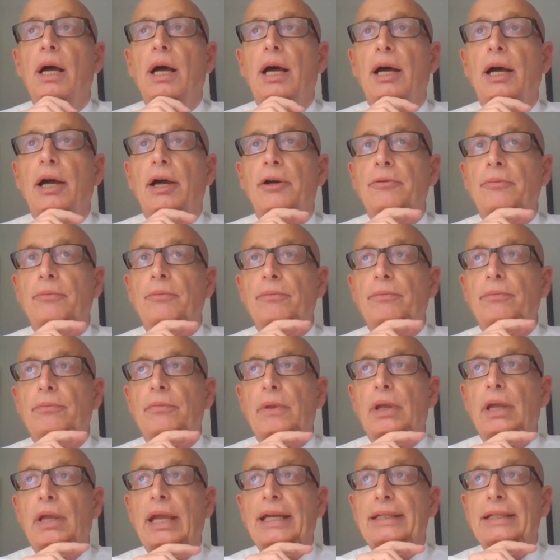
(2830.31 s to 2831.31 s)

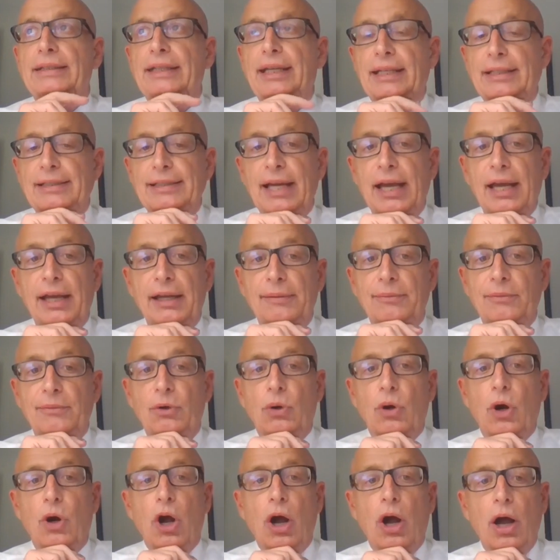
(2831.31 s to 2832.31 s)
at that time
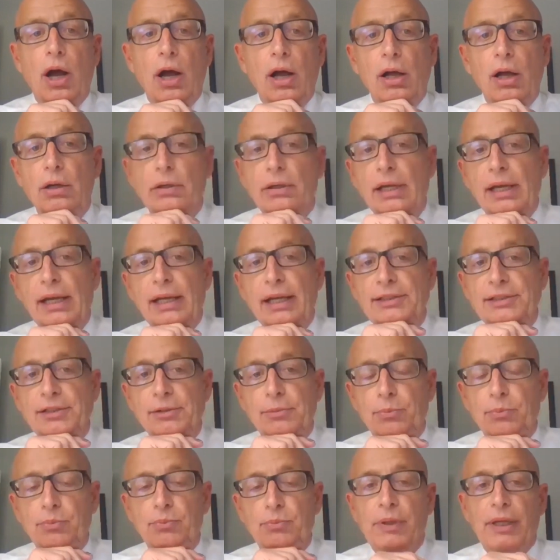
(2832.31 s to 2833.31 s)
there were all
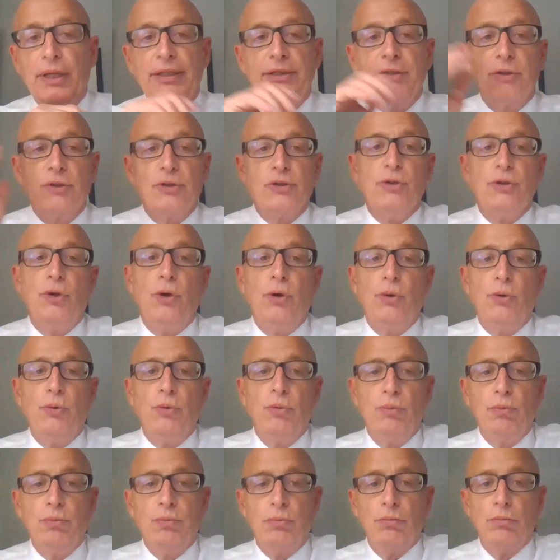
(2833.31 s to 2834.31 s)
kinds of like there's
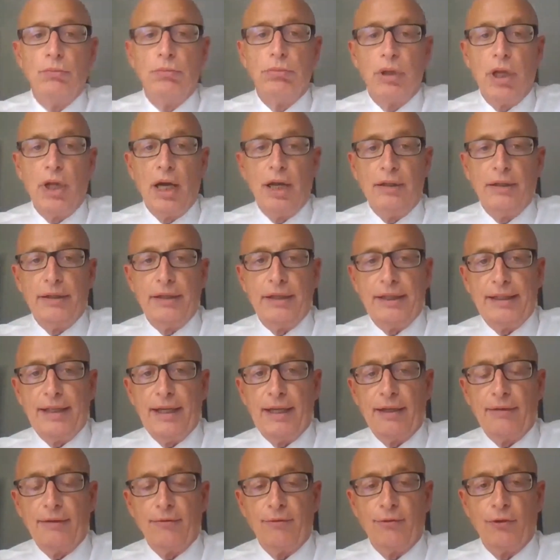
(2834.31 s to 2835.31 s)
no law like
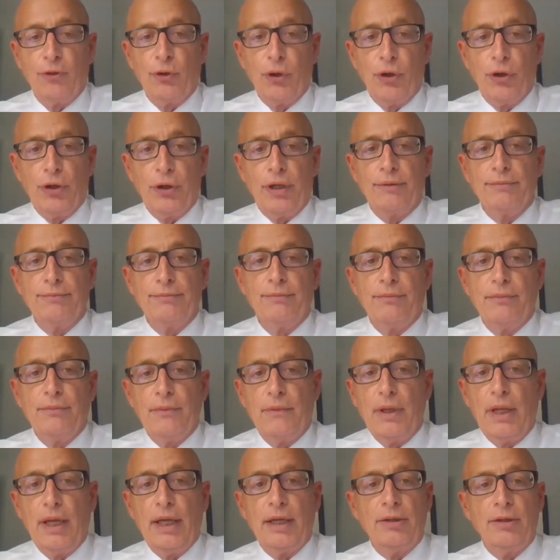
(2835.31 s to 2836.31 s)
that in Florida
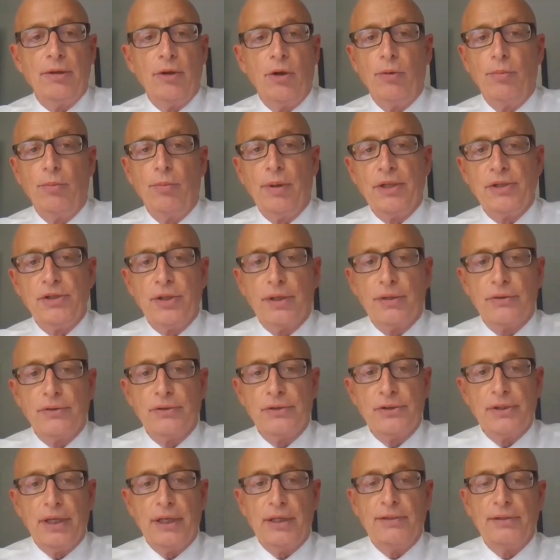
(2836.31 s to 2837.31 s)
and a whole bunch of
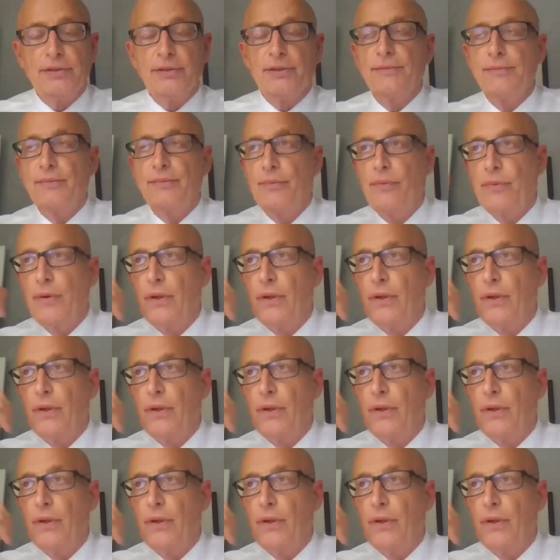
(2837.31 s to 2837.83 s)
other states.